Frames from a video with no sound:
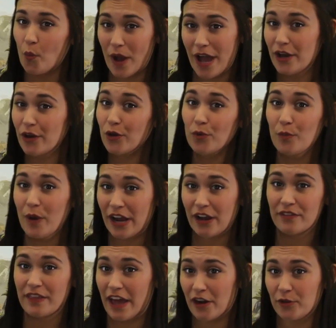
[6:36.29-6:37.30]
when or
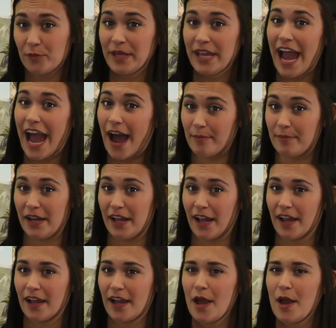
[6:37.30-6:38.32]
where that'll be
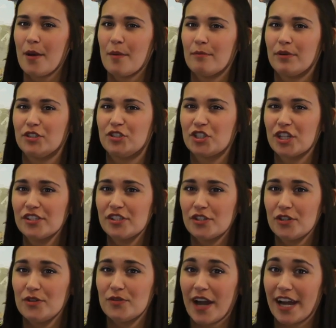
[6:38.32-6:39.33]
happening, but just so
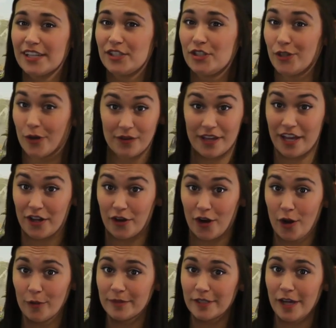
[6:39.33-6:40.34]
you guys don't get your
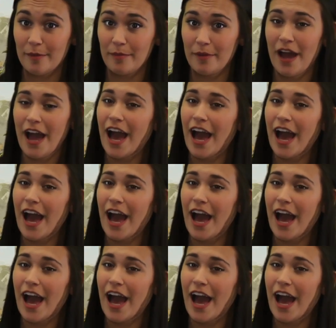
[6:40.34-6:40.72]
hopes up,